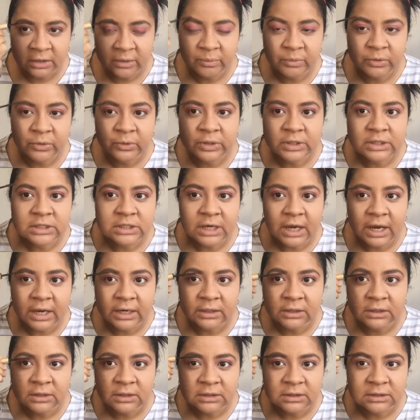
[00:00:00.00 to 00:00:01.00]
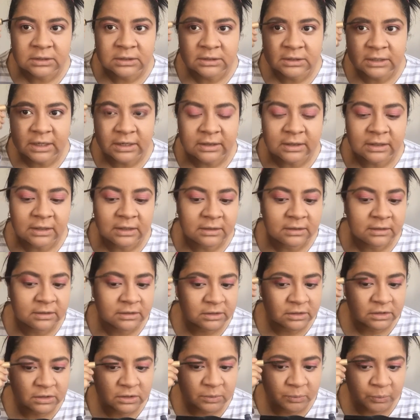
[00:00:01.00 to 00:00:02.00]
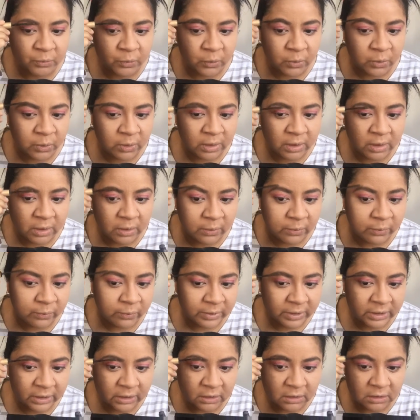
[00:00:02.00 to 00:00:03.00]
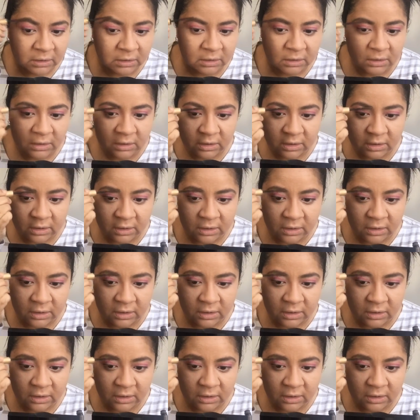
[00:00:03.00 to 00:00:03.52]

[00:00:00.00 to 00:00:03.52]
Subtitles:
beauty channels. I think they're just more real.